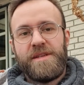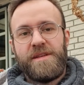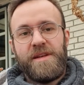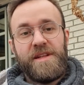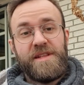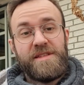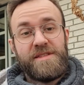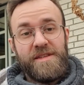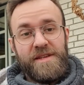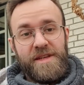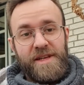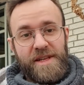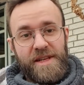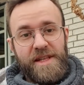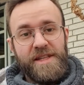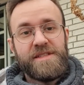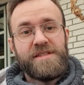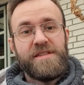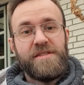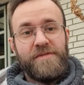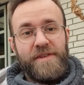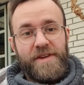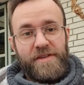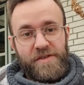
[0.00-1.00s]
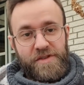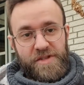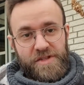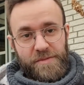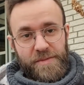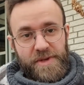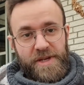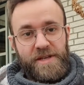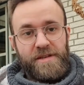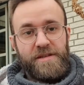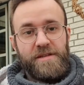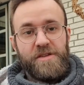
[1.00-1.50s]
It is a very
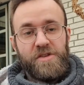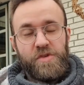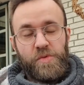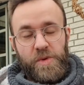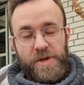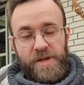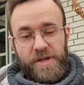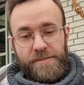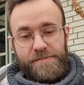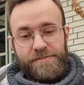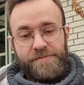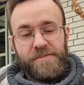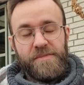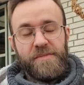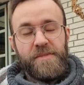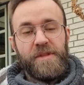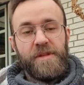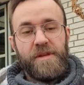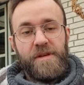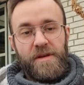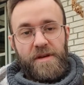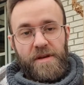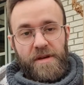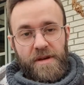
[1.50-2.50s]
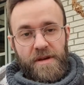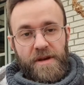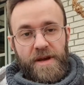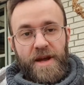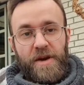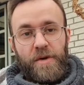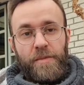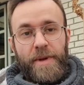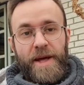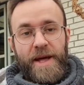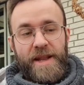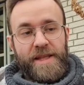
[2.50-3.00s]
sweet
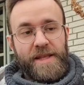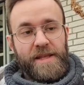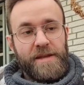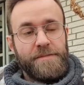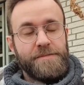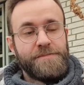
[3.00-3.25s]
aromatic.